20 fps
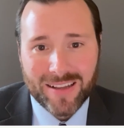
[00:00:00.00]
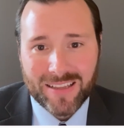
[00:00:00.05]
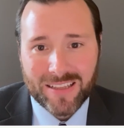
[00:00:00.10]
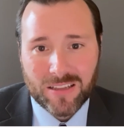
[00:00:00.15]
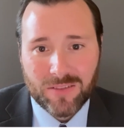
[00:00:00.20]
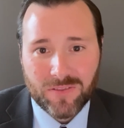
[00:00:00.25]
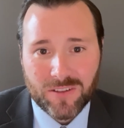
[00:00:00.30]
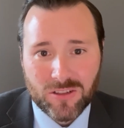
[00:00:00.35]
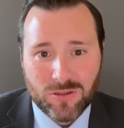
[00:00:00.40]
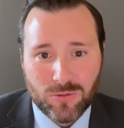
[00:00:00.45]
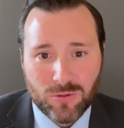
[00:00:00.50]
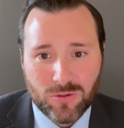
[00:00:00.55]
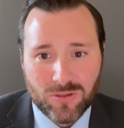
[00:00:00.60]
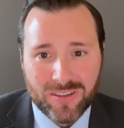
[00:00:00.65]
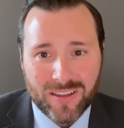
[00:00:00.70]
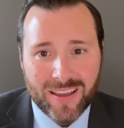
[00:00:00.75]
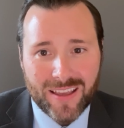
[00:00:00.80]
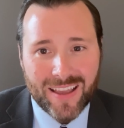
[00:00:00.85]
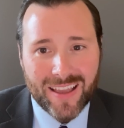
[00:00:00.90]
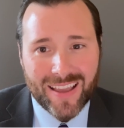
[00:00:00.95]

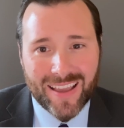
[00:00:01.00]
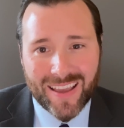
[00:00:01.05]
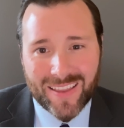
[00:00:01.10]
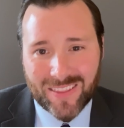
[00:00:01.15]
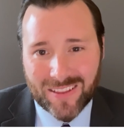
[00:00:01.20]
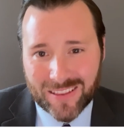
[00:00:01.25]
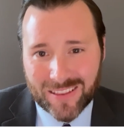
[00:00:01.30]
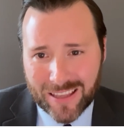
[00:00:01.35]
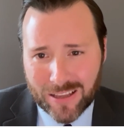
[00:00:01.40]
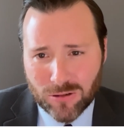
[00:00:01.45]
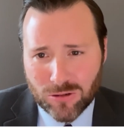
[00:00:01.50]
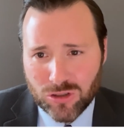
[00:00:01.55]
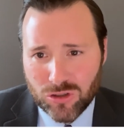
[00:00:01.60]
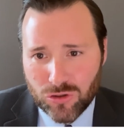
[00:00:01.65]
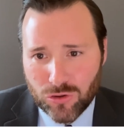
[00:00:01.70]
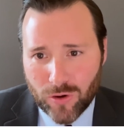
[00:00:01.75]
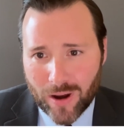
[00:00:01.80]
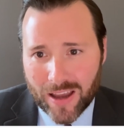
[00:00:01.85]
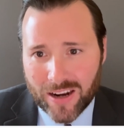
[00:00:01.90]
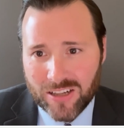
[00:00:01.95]
individuals, and the legal
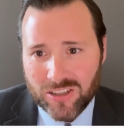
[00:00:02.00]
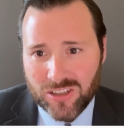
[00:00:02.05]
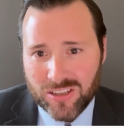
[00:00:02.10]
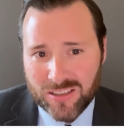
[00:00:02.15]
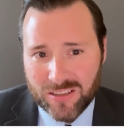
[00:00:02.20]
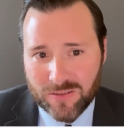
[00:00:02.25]
strategies